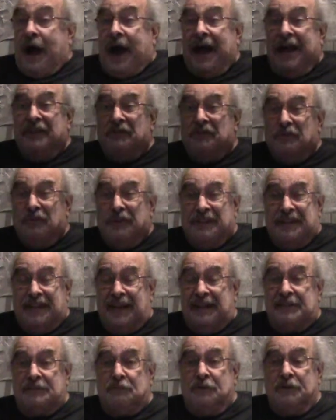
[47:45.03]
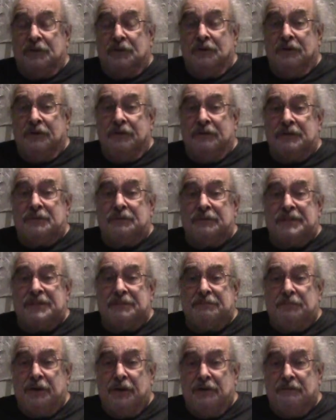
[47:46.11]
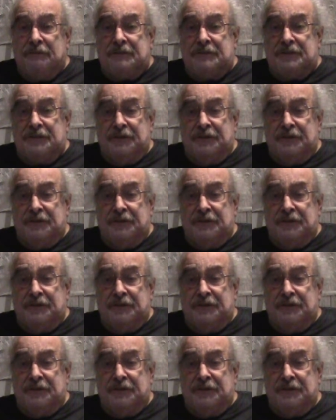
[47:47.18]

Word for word: I thought that's what lawyers were supposed